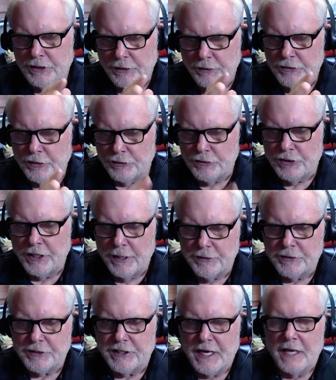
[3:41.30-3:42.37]
so she
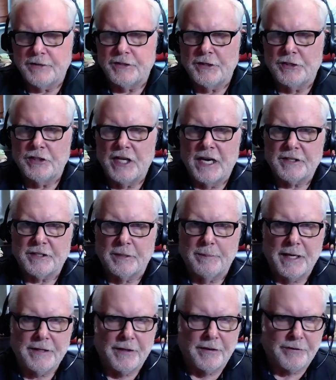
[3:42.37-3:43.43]
understands that she has to pay
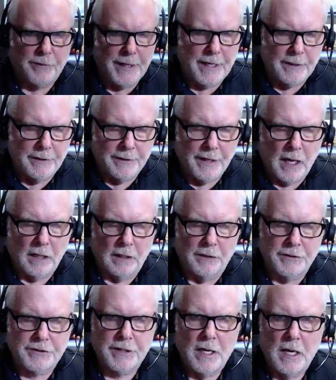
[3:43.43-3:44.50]
the
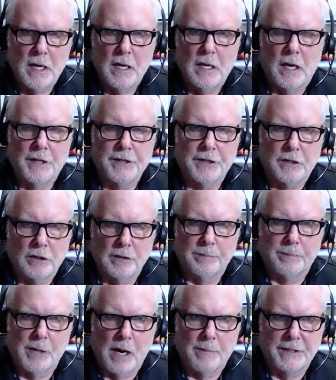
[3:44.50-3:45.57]
$300 on the current
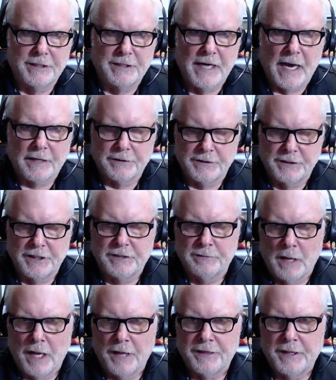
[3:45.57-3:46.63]
property taxes each
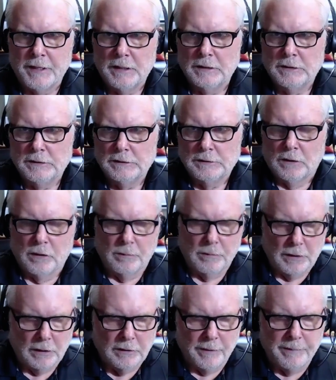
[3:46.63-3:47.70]
month, or a
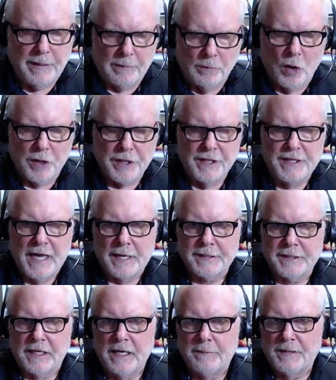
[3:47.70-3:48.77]
little bit more than that to
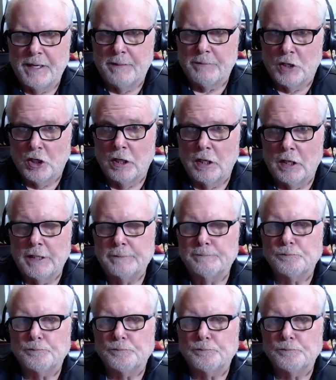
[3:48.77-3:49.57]
keep them current.